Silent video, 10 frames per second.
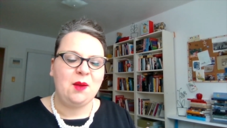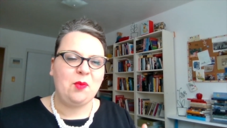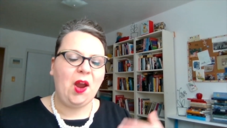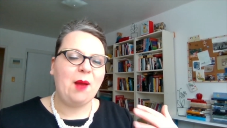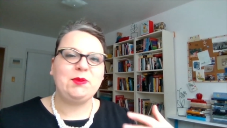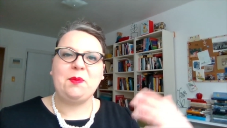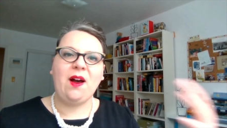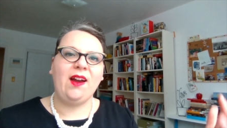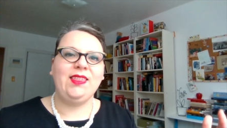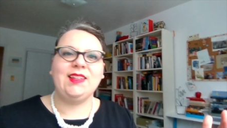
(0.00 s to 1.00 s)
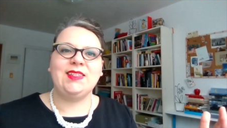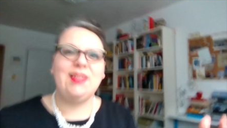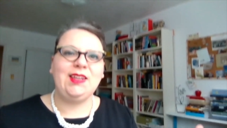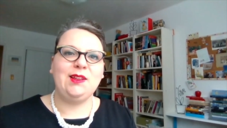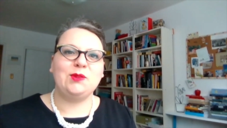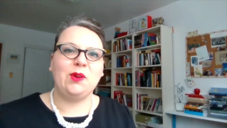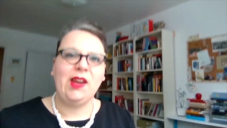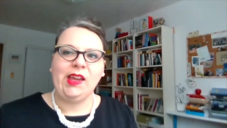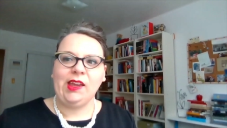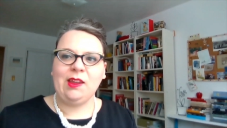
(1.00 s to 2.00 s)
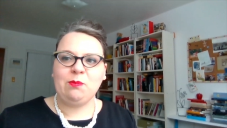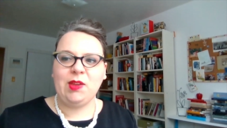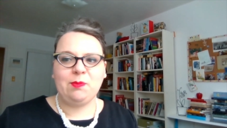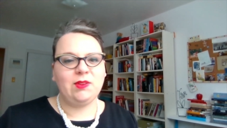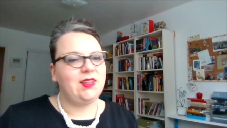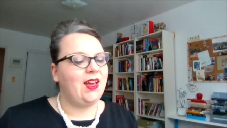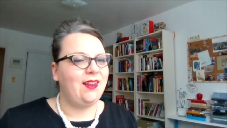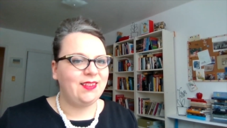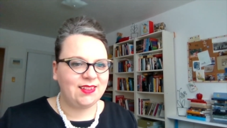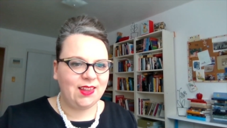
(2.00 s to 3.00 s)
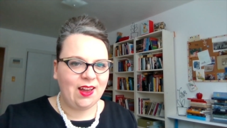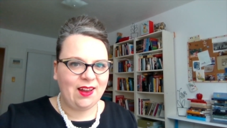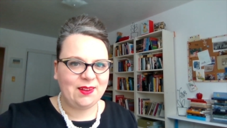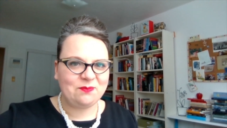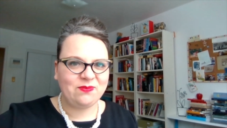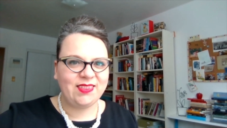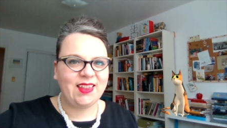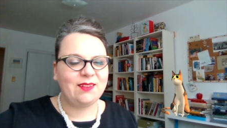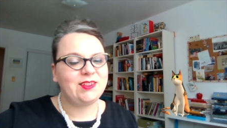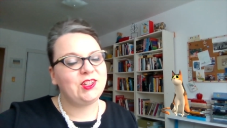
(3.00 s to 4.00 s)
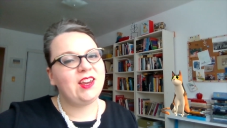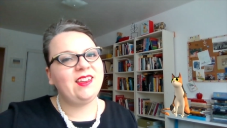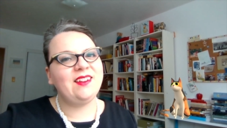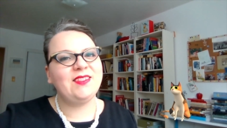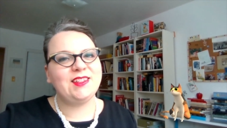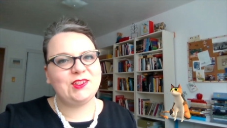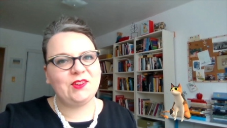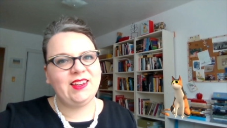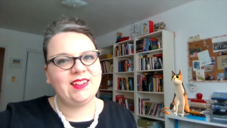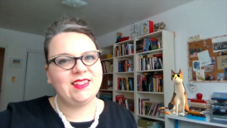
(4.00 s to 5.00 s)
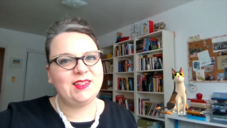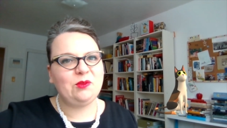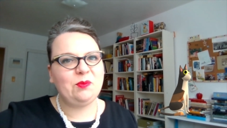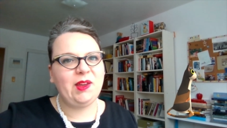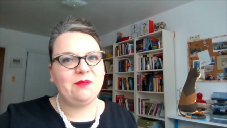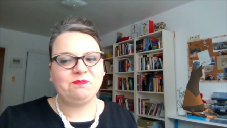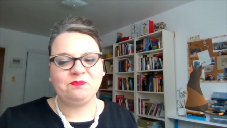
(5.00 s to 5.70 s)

perhaps behind the scenes or in people's heads. Um, the shaking of the screen is still be